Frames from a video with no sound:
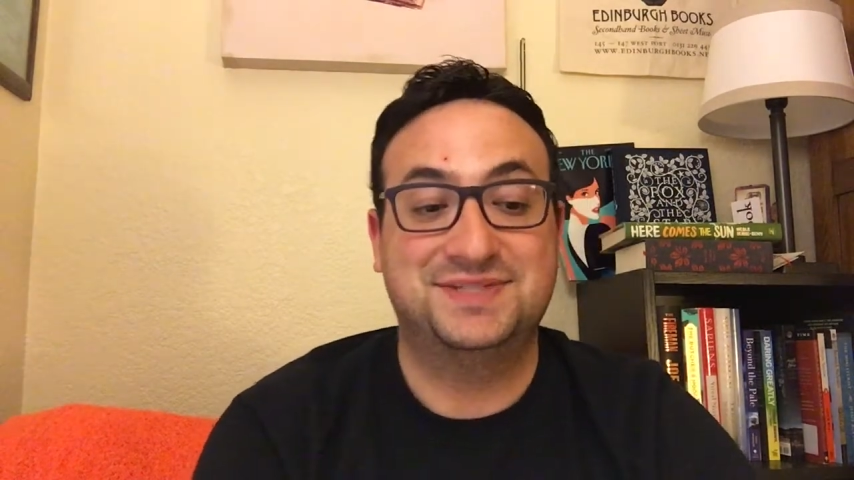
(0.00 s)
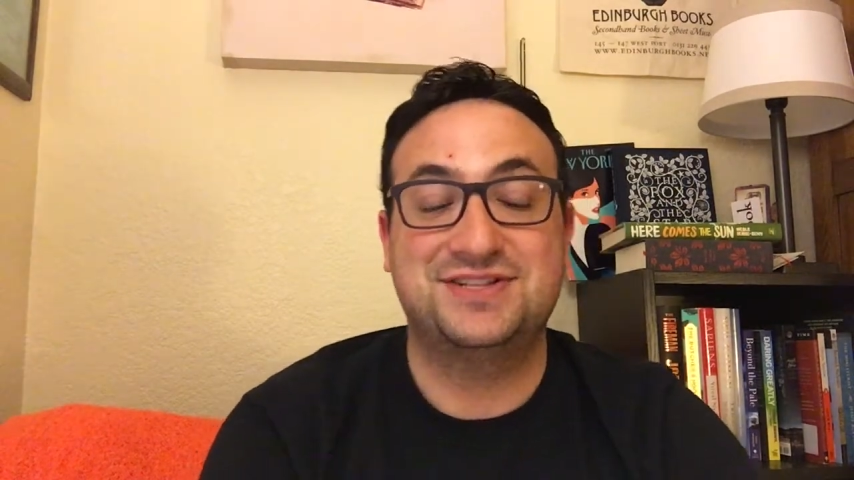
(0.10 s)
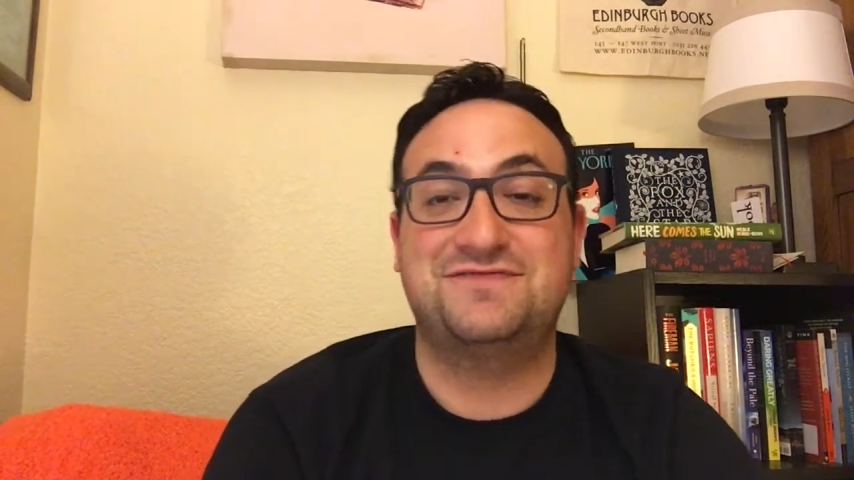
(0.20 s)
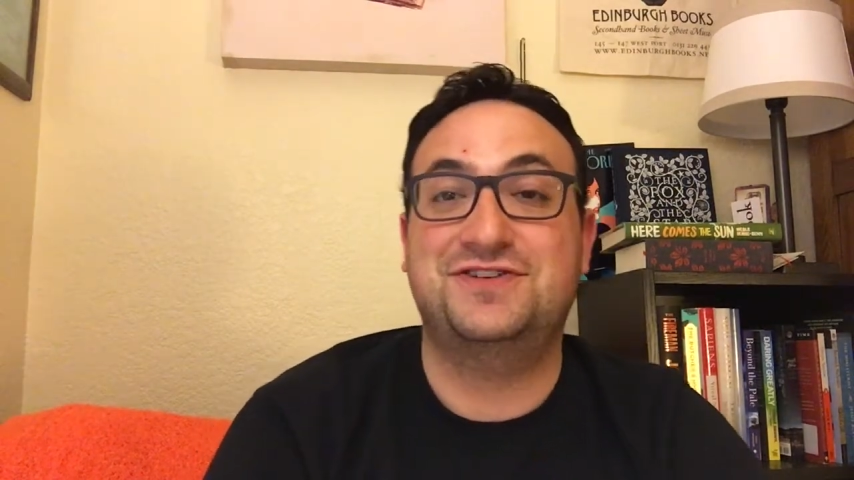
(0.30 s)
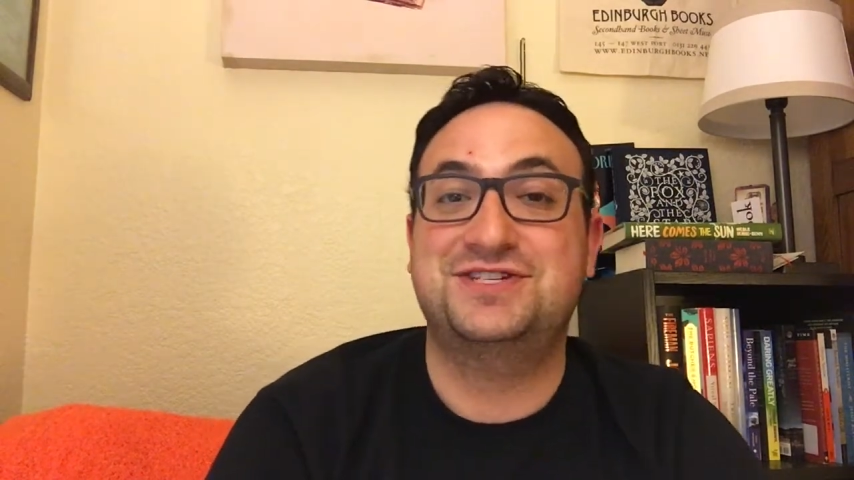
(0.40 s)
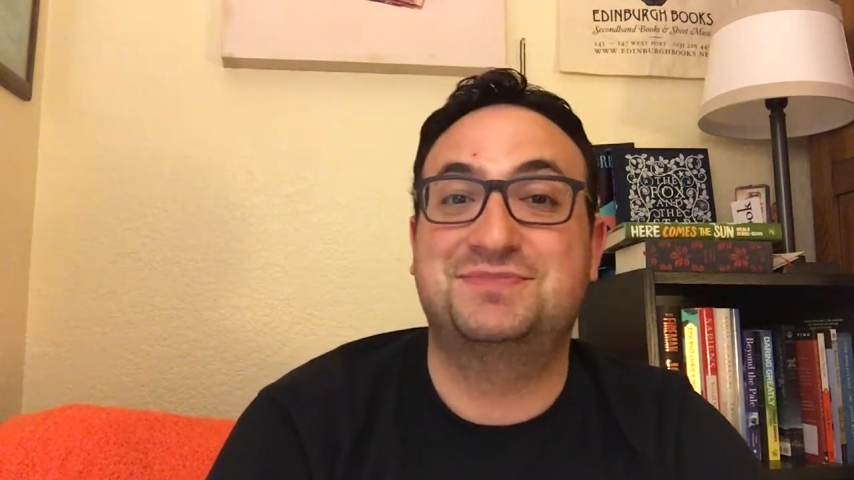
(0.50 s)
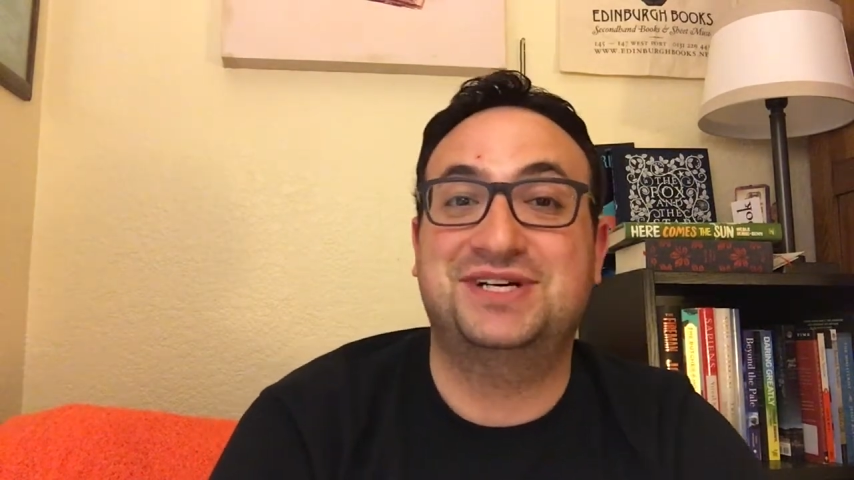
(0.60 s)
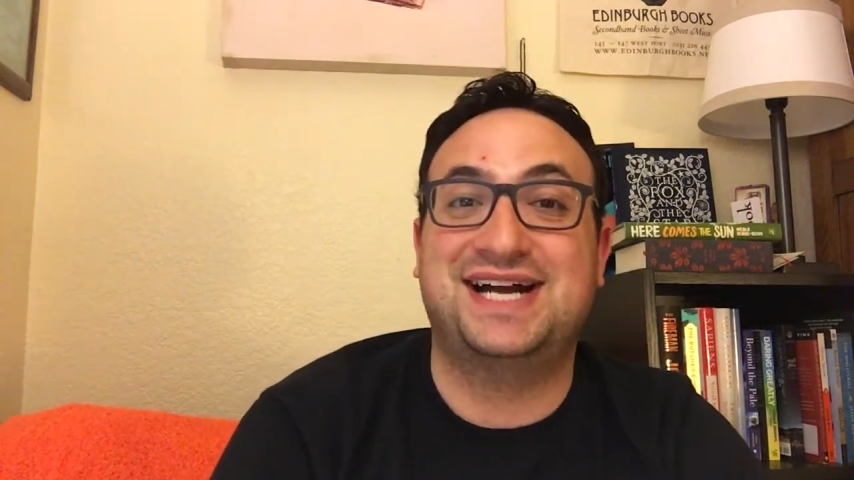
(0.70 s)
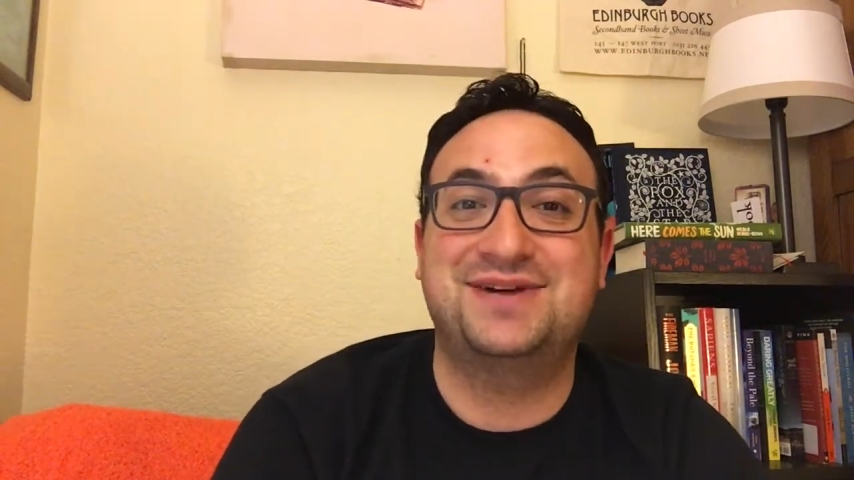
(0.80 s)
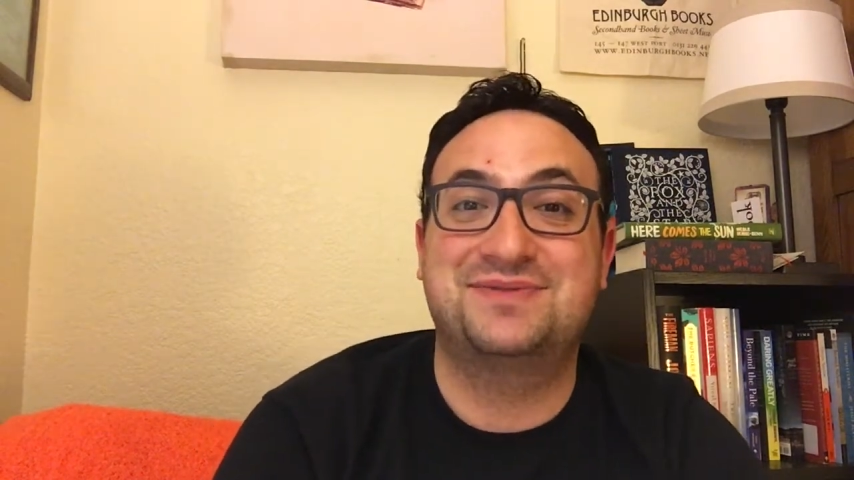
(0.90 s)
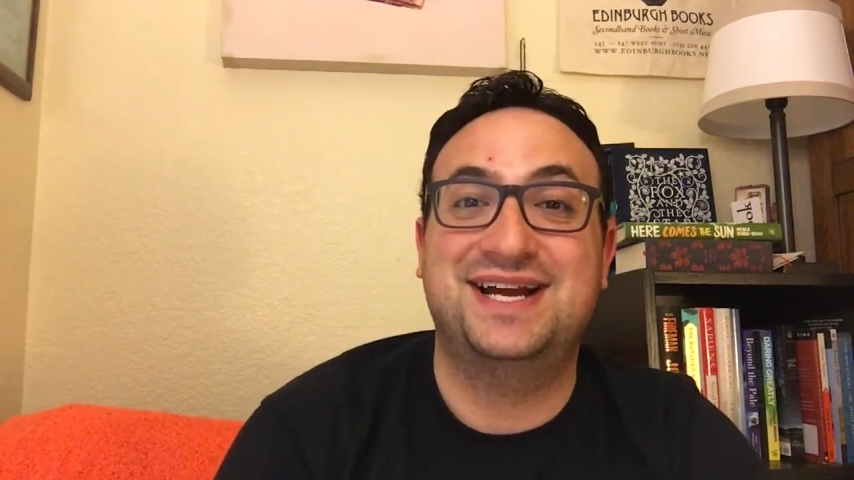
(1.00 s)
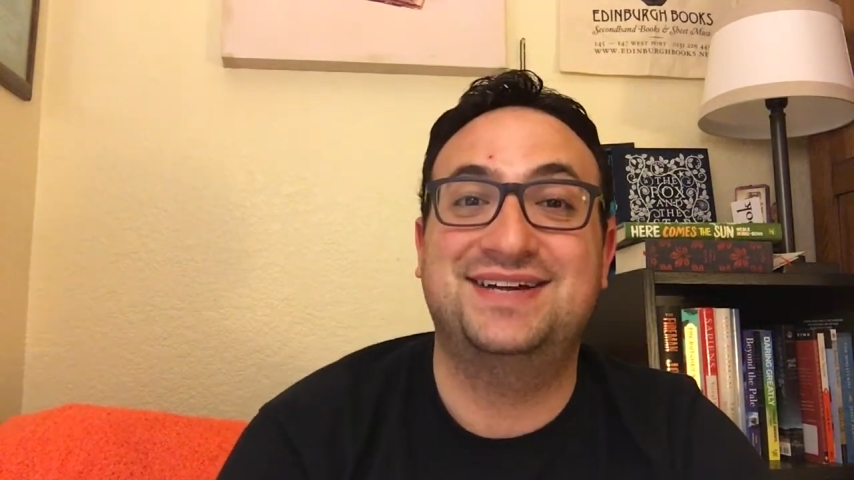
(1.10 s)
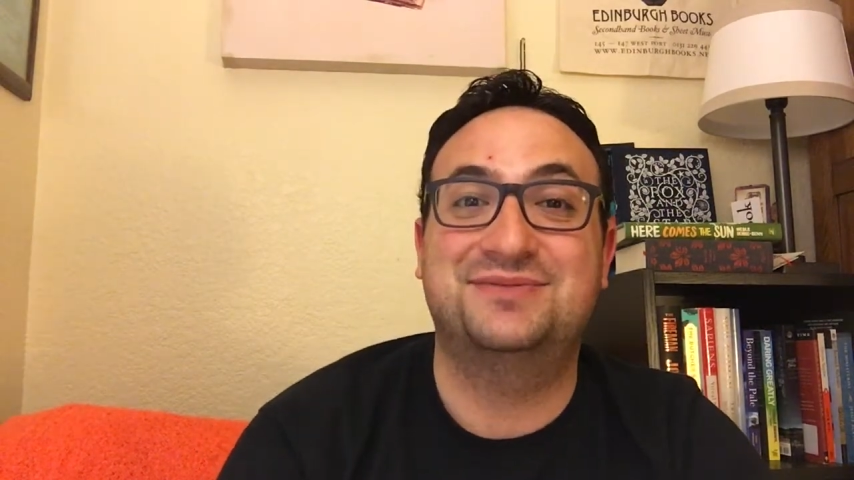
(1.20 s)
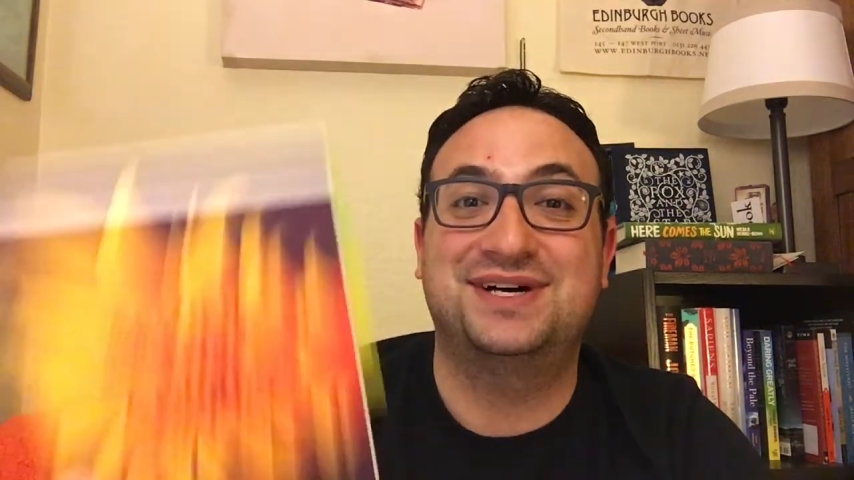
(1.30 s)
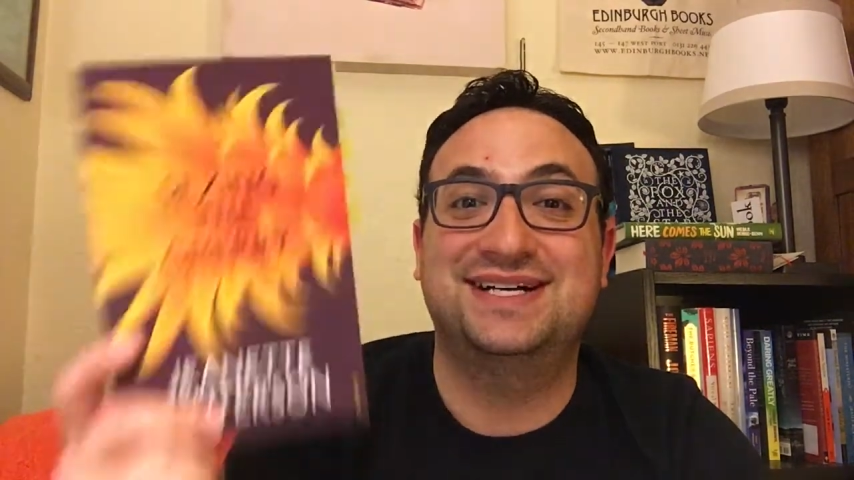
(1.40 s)
So the first book I
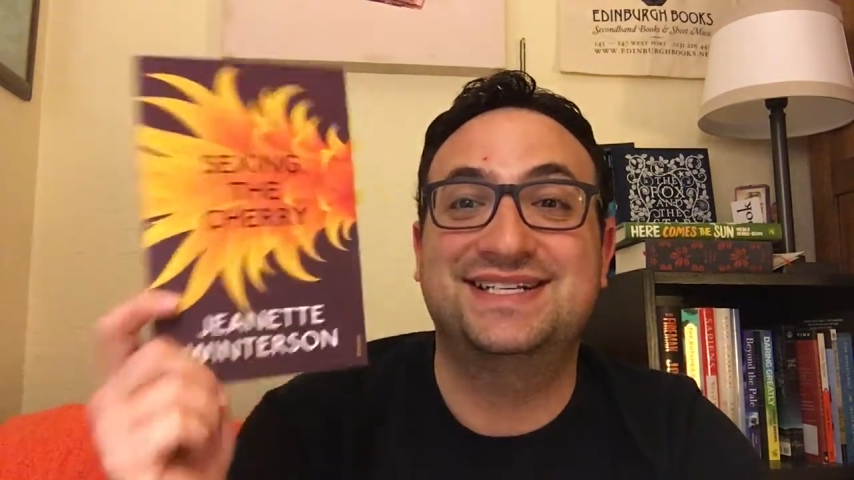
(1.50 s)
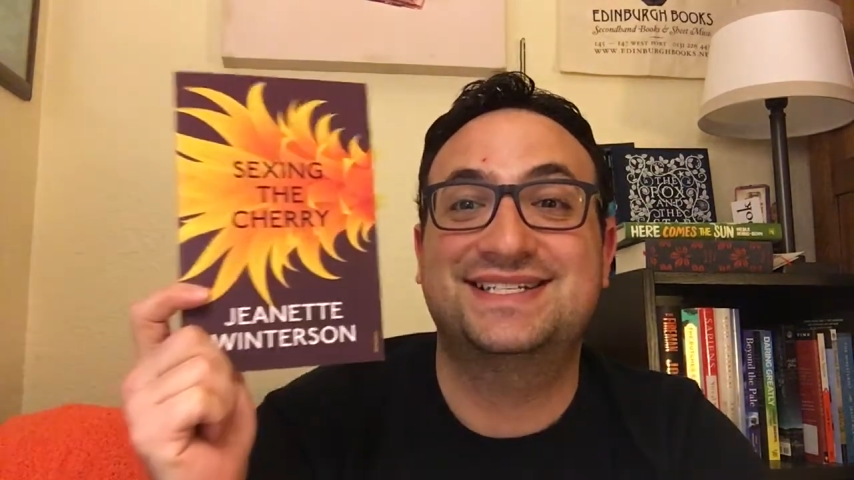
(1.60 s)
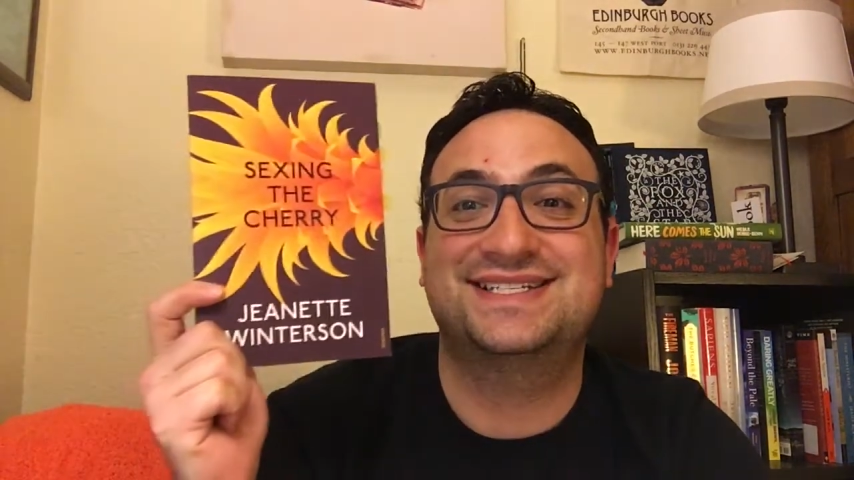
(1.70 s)
read was